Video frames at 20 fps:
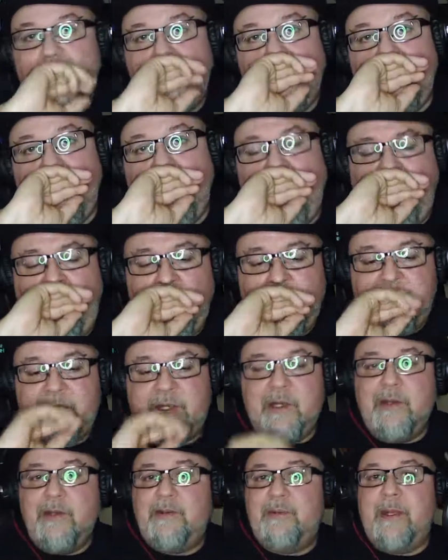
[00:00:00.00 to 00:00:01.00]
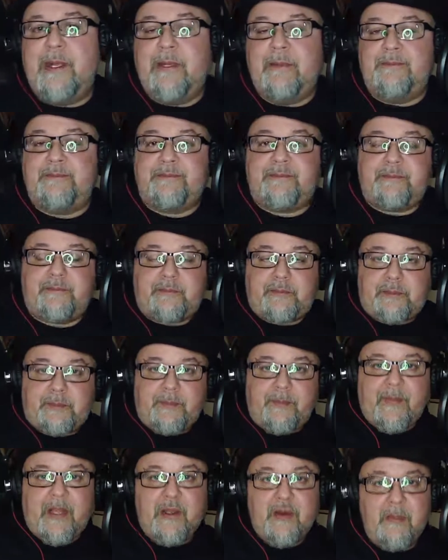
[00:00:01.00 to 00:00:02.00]
excuse me,
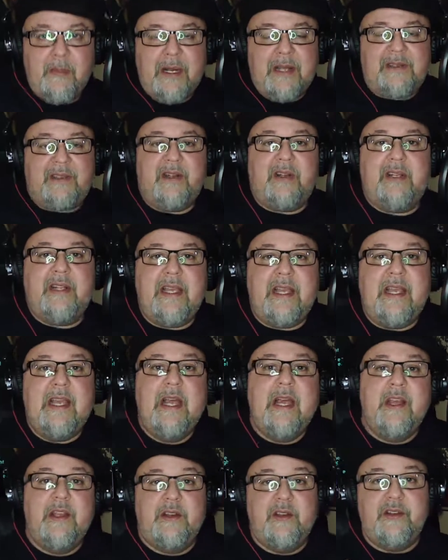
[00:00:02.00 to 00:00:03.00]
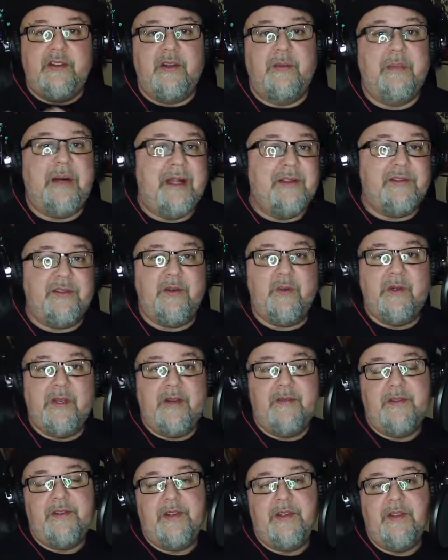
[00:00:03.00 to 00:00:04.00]
your monster clay, your Monster,
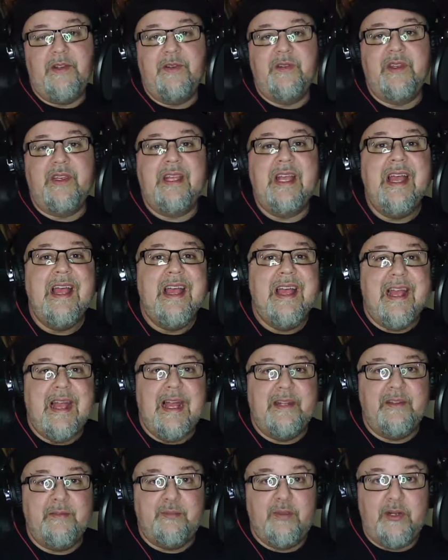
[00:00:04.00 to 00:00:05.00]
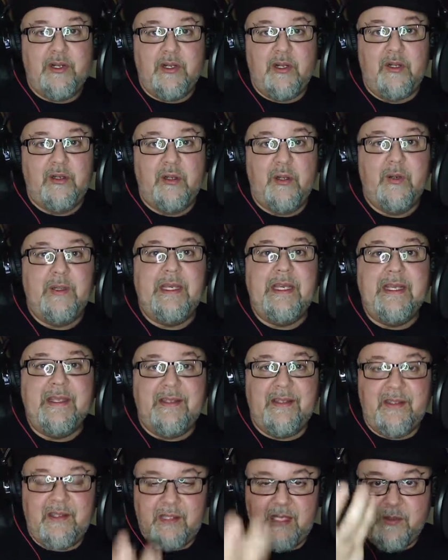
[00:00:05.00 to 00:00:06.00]
whatever you're using, and put it on low heat.
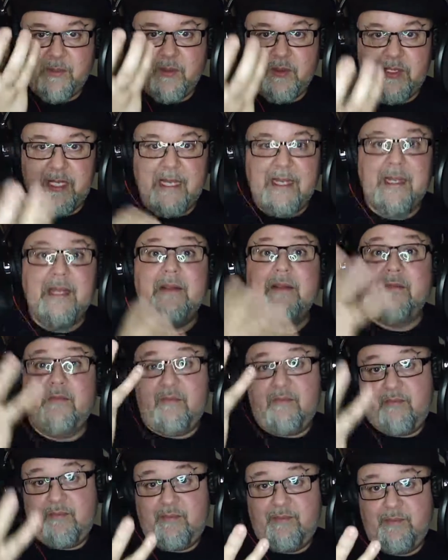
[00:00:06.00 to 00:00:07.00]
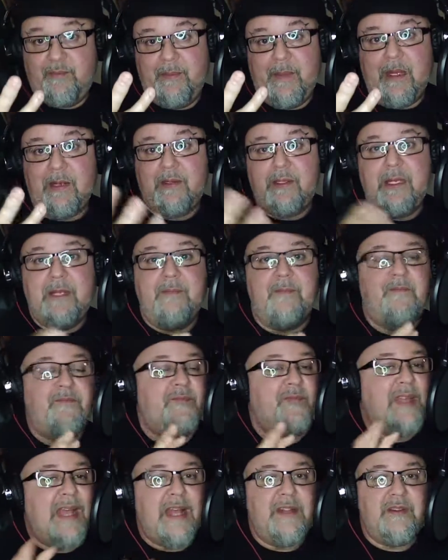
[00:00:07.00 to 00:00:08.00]
The steam will take it, melt it
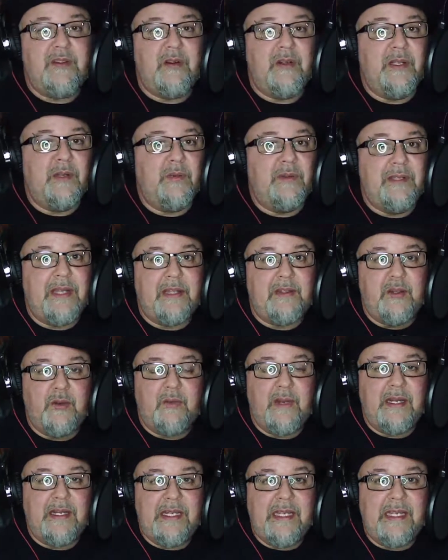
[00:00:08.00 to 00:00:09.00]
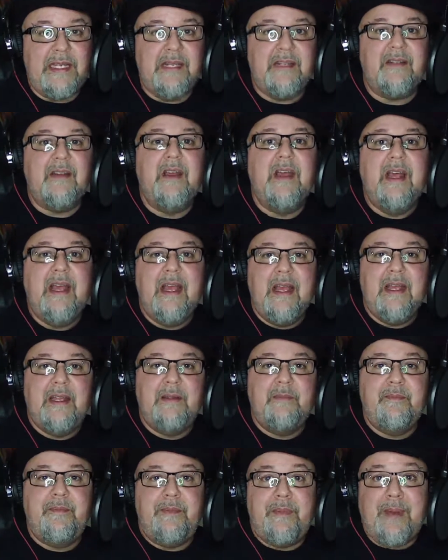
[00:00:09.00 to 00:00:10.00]
naturally with that direct heat.
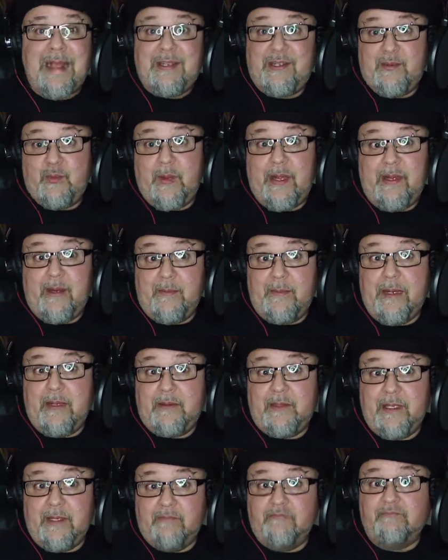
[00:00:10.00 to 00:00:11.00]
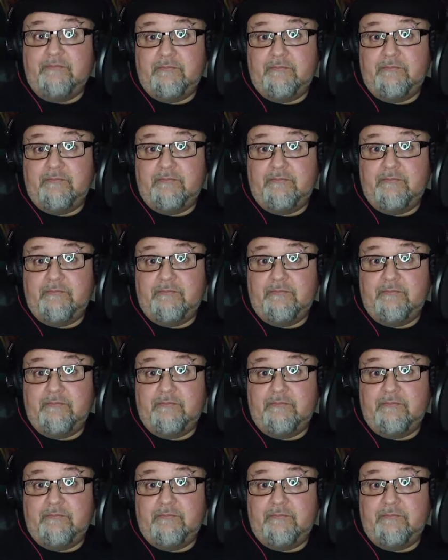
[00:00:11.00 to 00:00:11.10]
Best way to melt it,